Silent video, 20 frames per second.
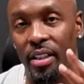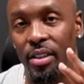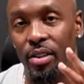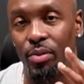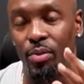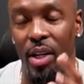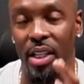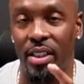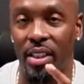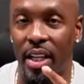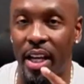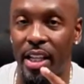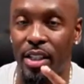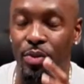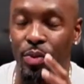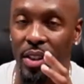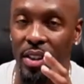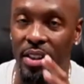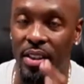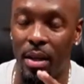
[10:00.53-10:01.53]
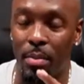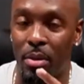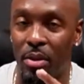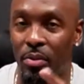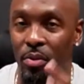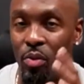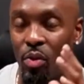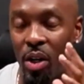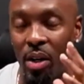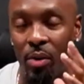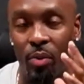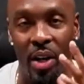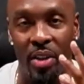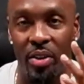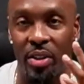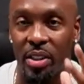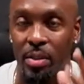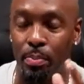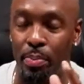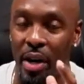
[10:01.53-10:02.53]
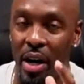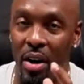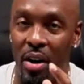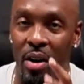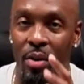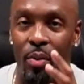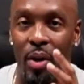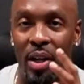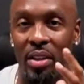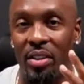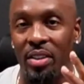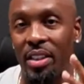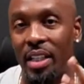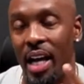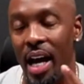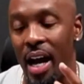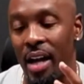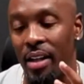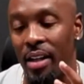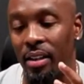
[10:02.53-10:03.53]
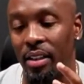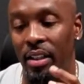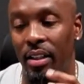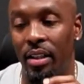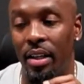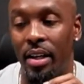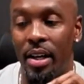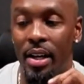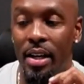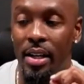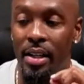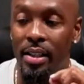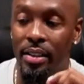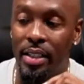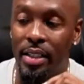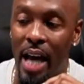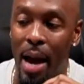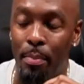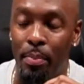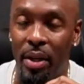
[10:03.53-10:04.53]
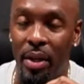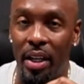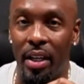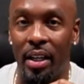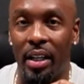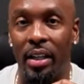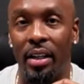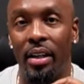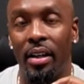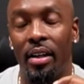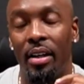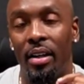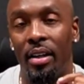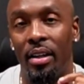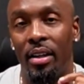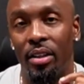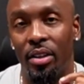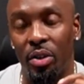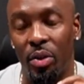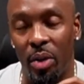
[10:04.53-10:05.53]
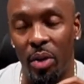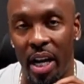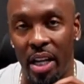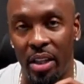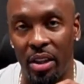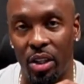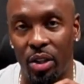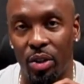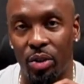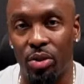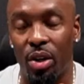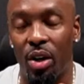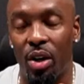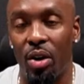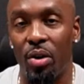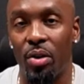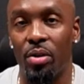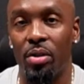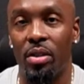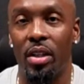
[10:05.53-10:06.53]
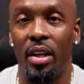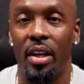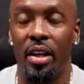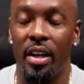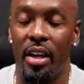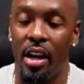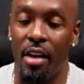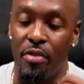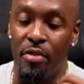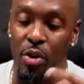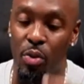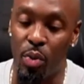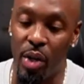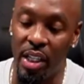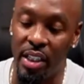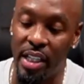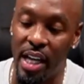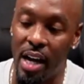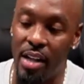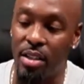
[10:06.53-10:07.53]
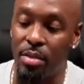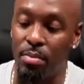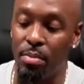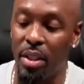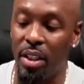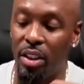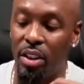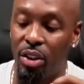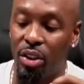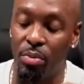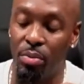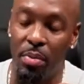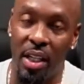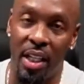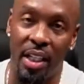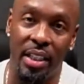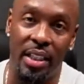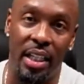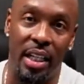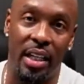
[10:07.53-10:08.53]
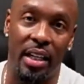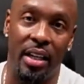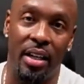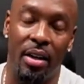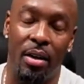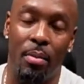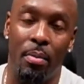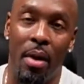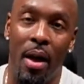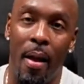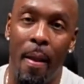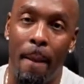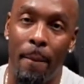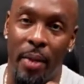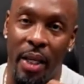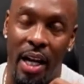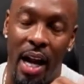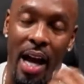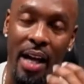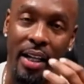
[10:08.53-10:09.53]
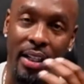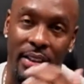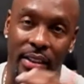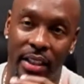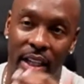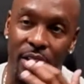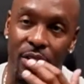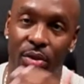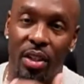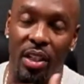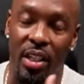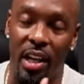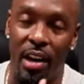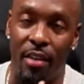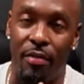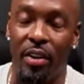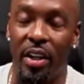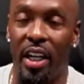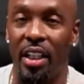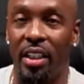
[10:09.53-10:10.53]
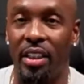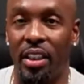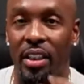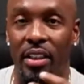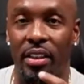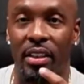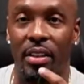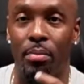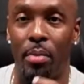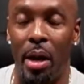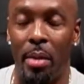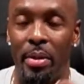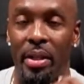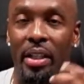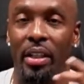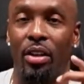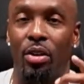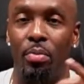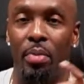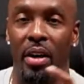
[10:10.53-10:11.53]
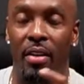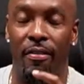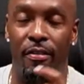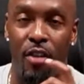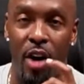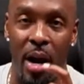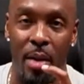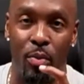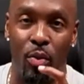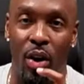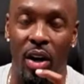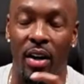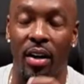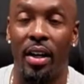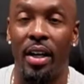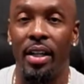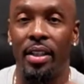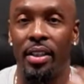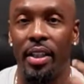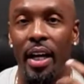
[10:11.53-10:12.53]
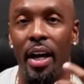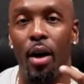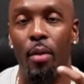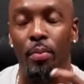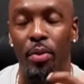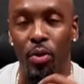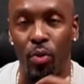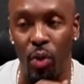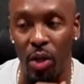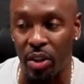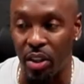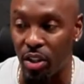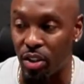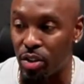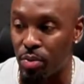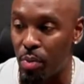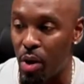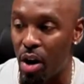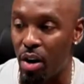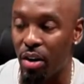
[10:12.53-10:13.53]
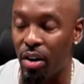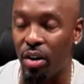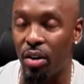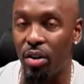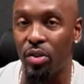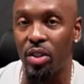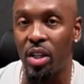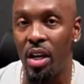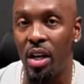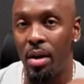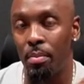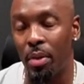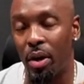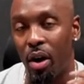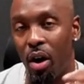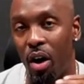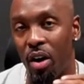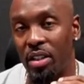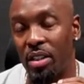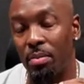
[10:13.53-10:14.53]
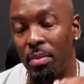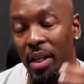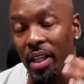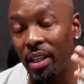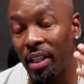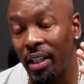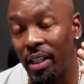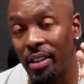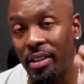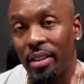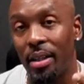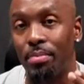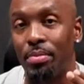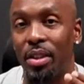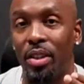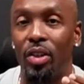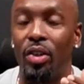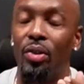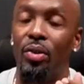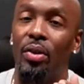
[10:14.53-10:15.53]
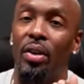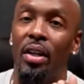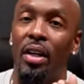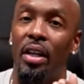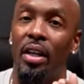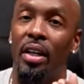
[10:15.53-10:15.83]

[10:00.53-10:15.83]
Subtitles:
this resonates with someone, whether it's a parent, whether it's an athlete. Tap in, create those goals. If you reach out to me, shoot me a DM, then I can send you the definitions and maybe a little bit of framework to help you with your SMART goals. But ultimately, it's up to you.